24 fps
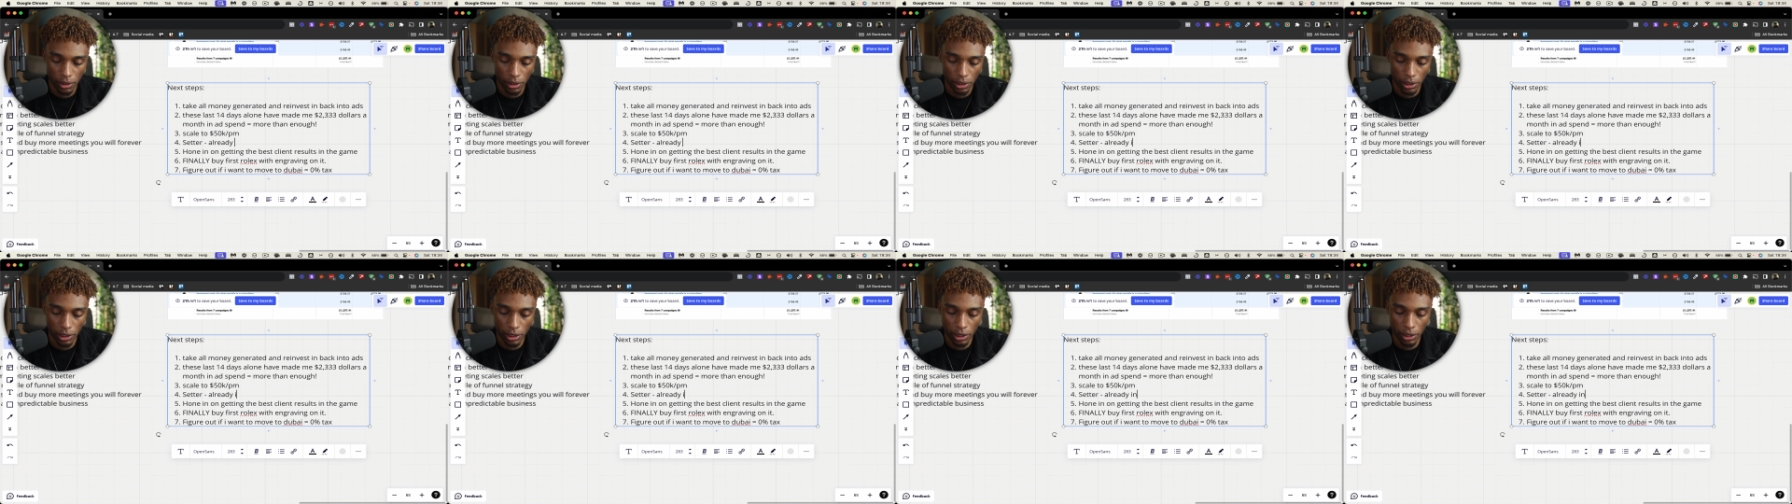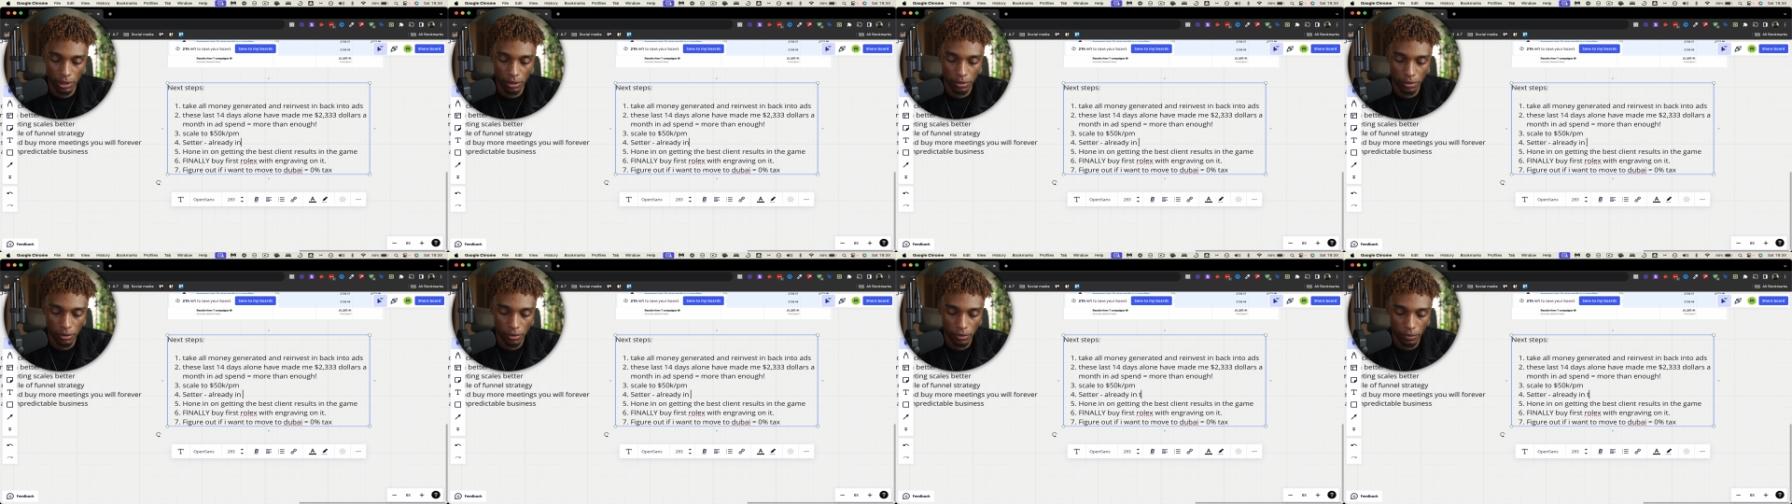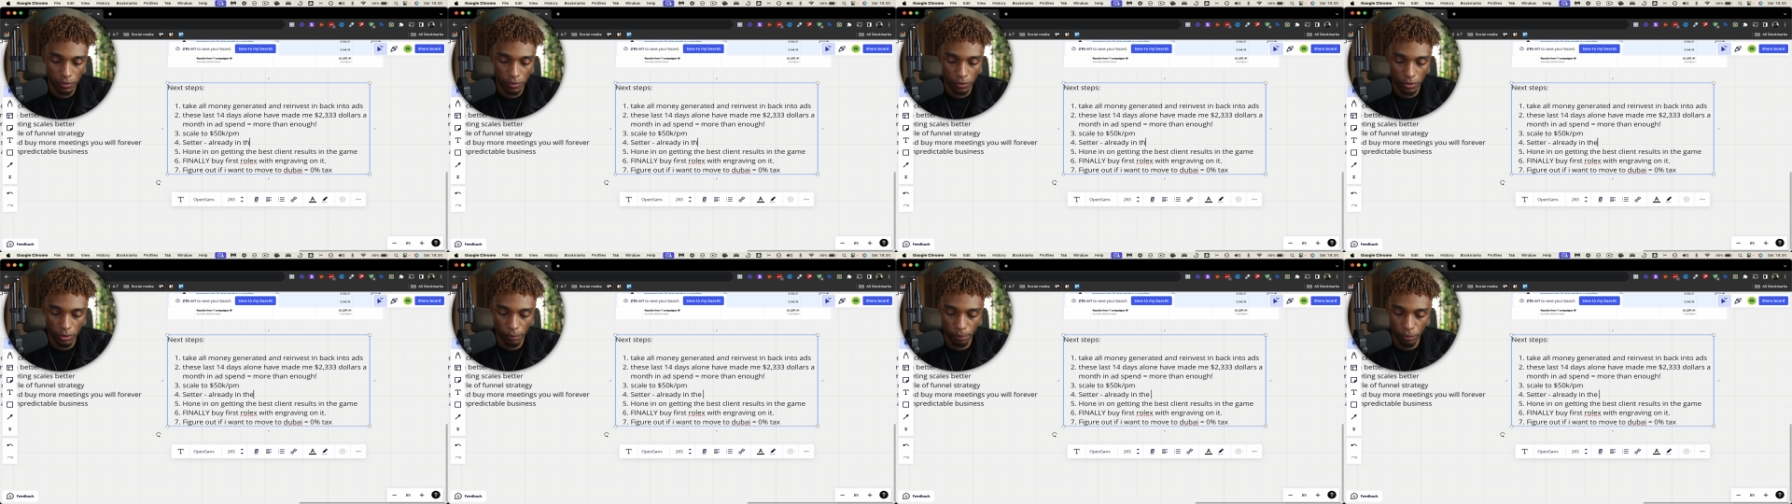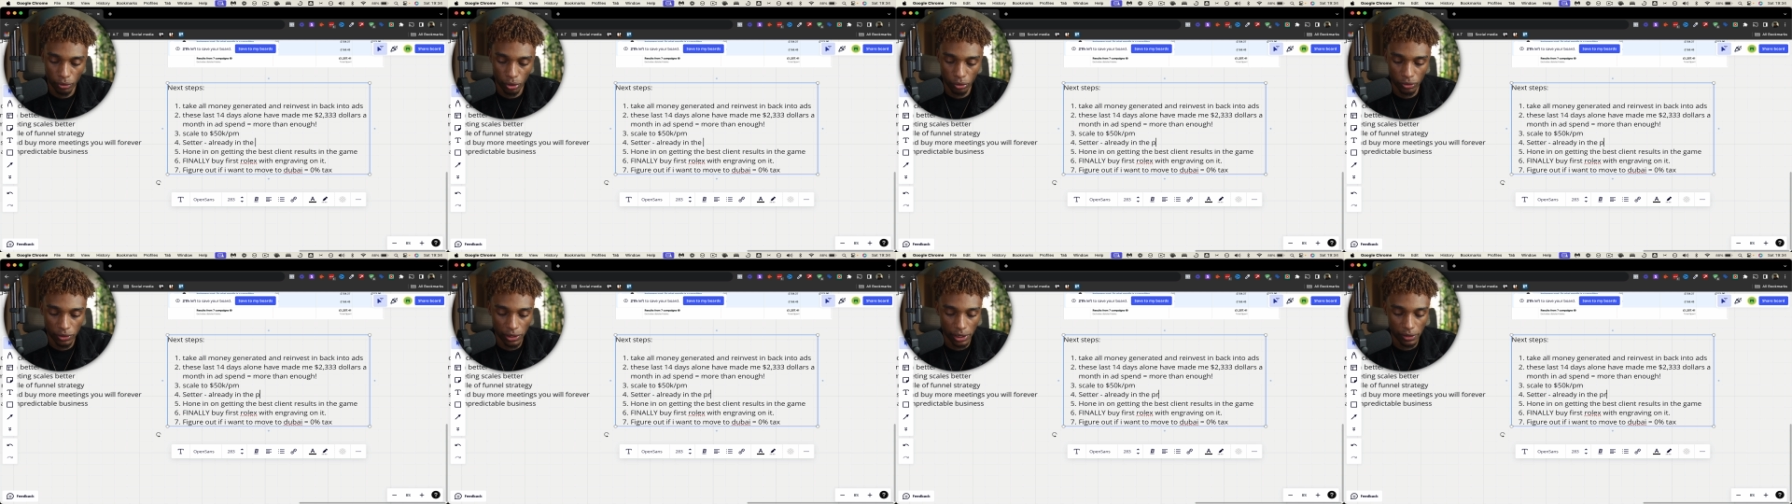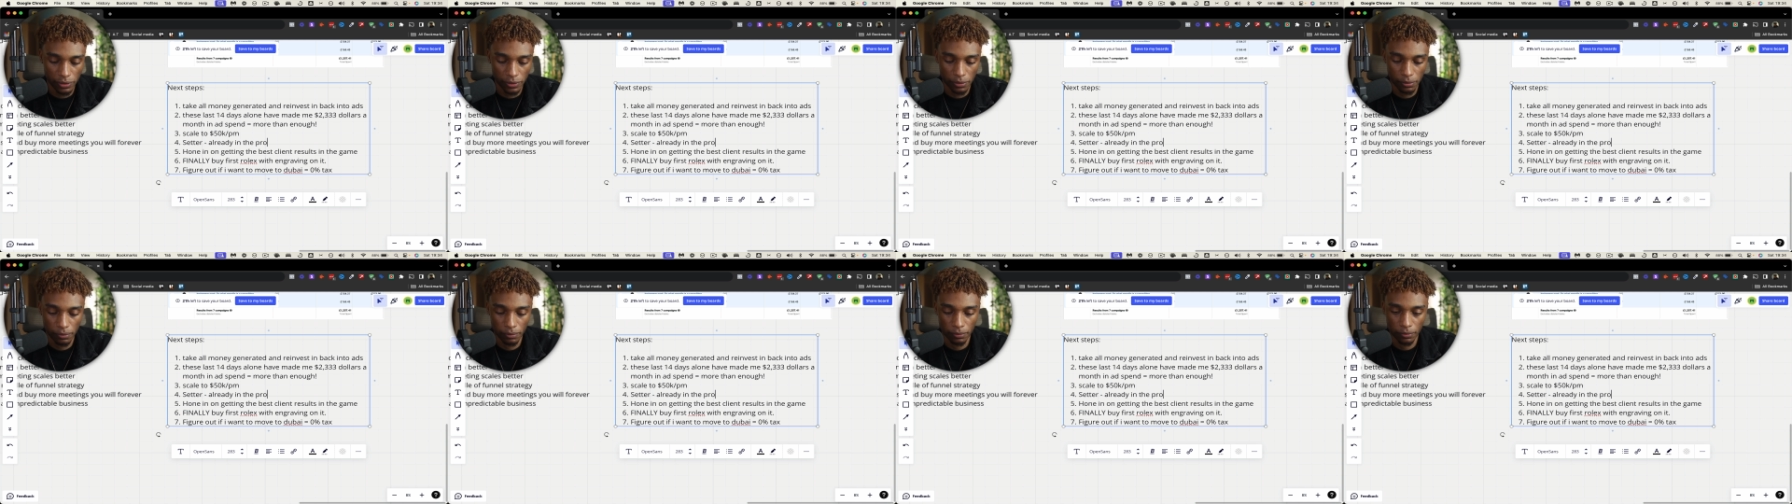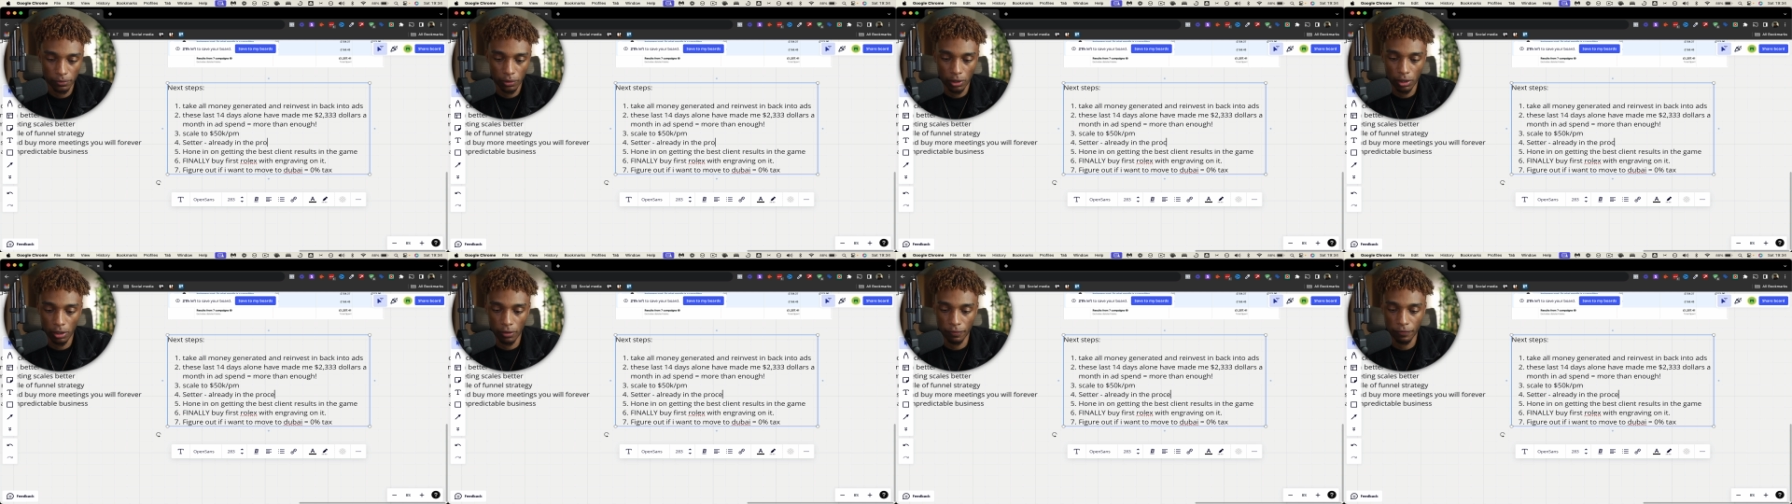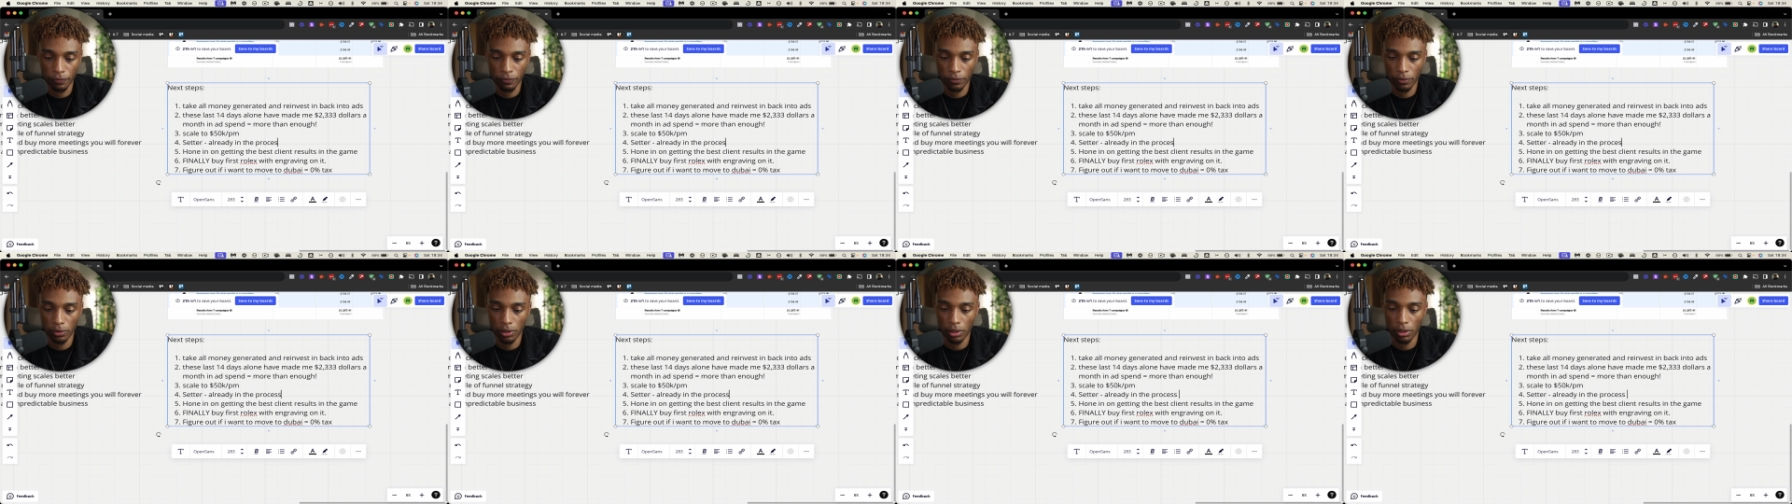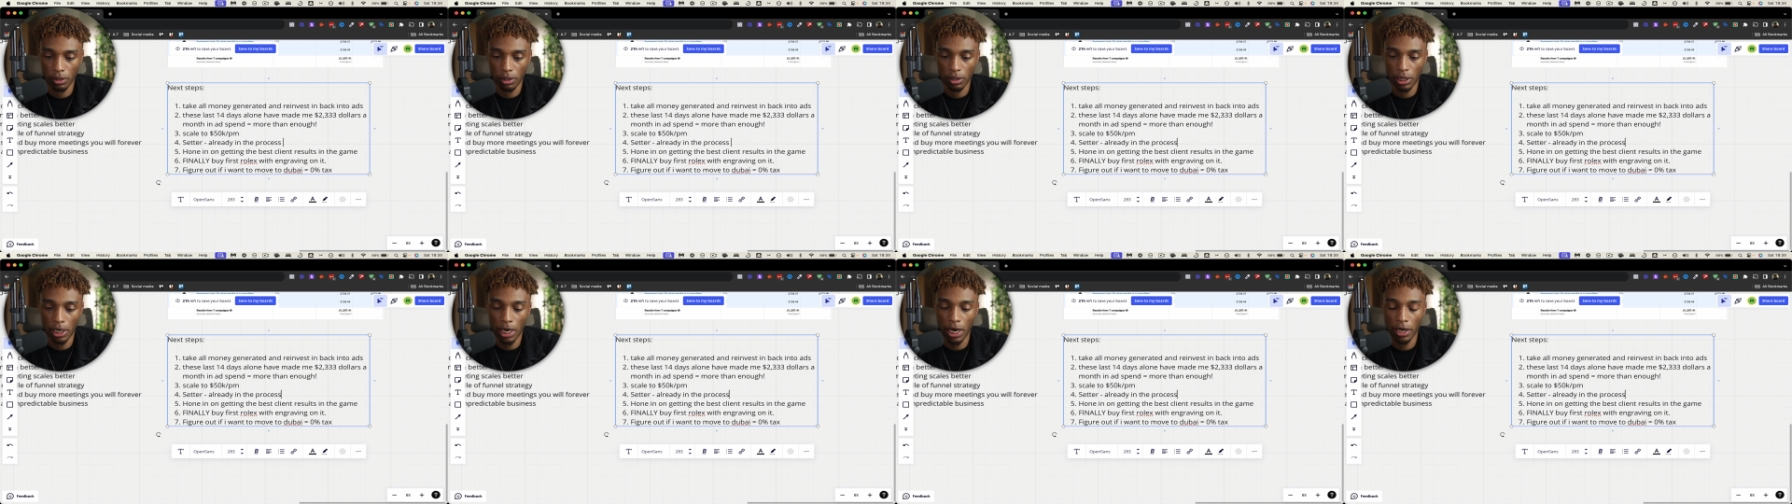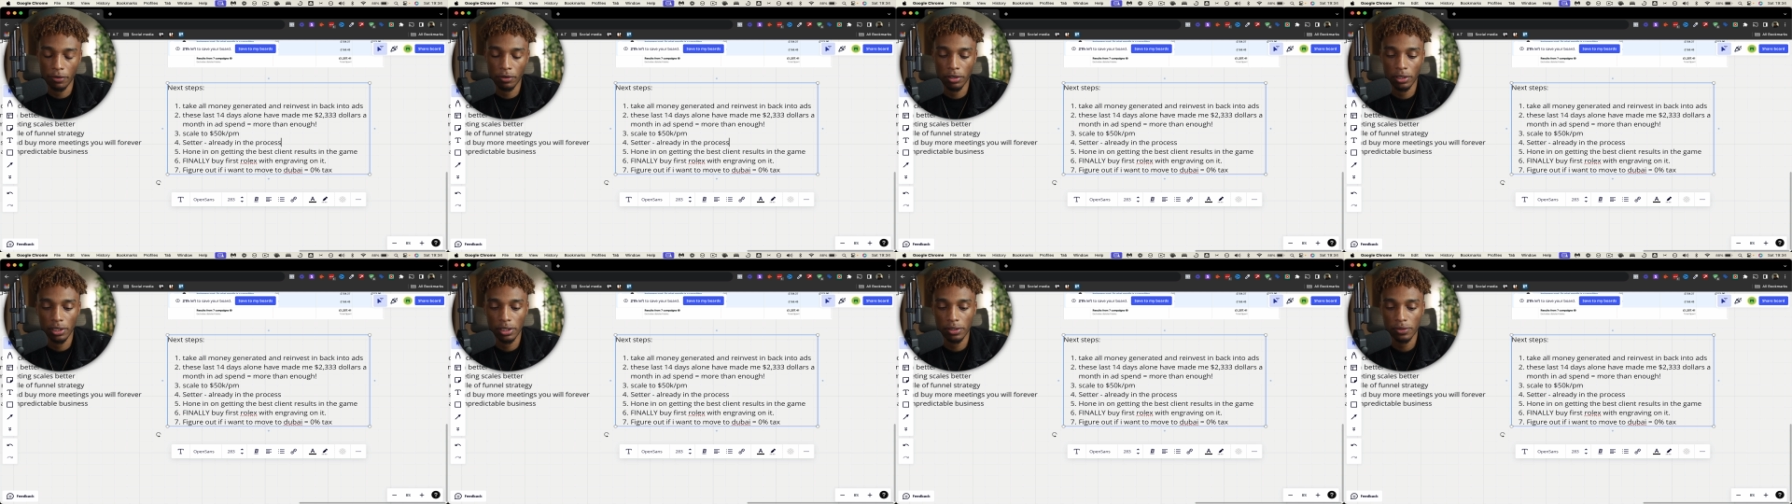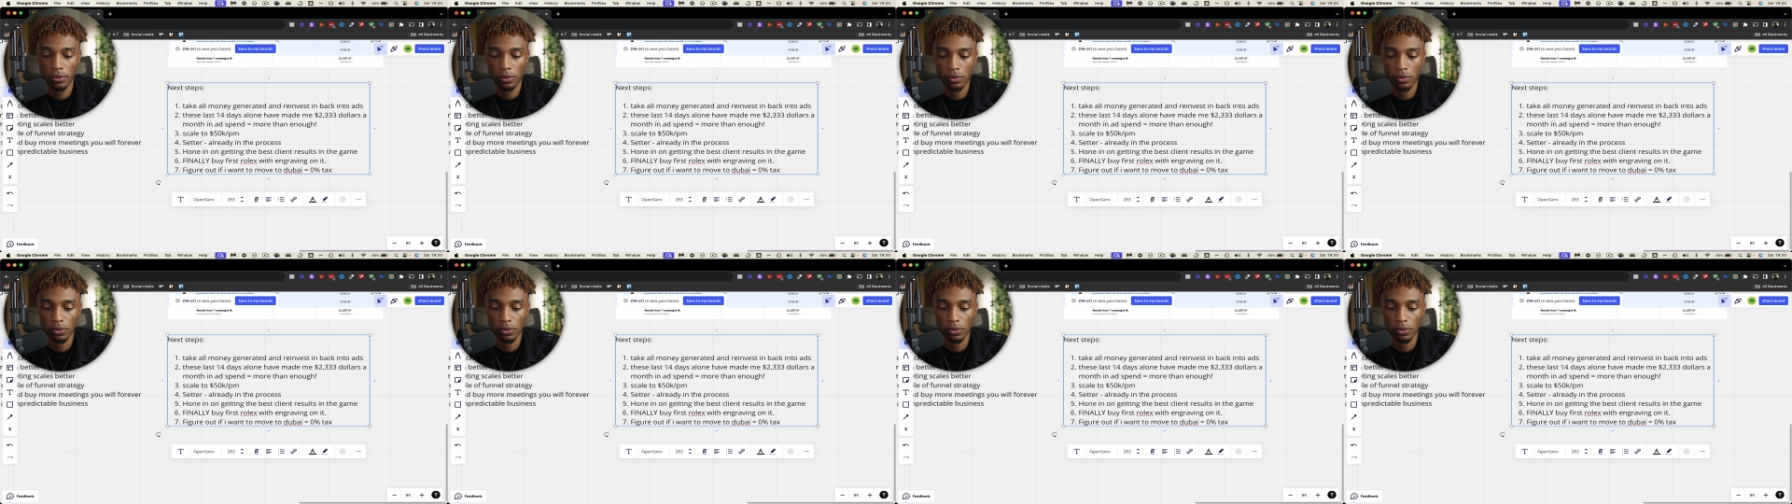in the process of hiring this.